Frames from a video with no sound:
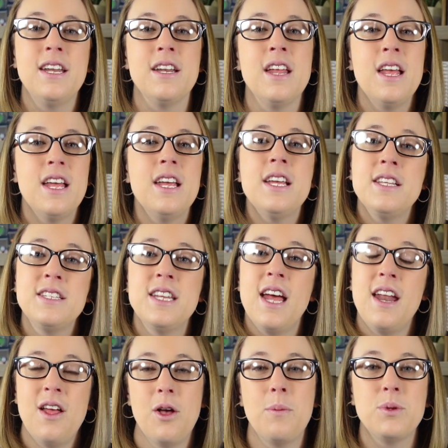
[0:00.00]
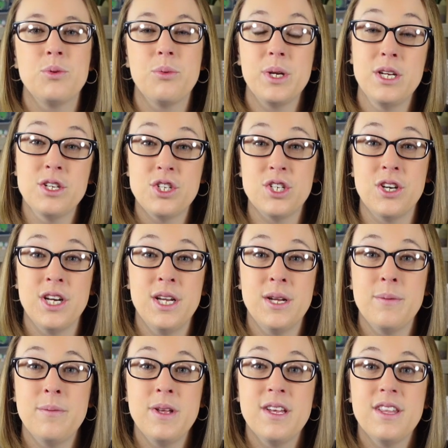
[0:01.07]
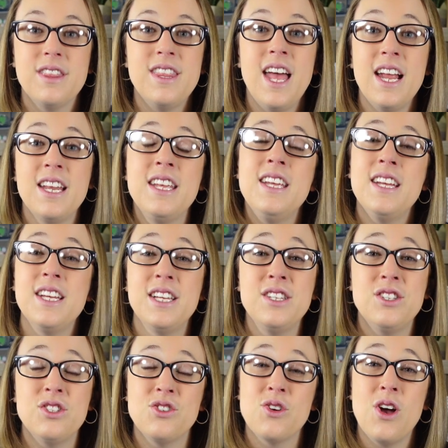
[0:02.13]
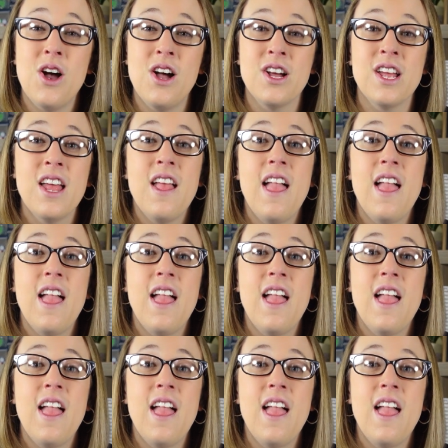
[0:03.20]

and his dad helps reassure him that he is strong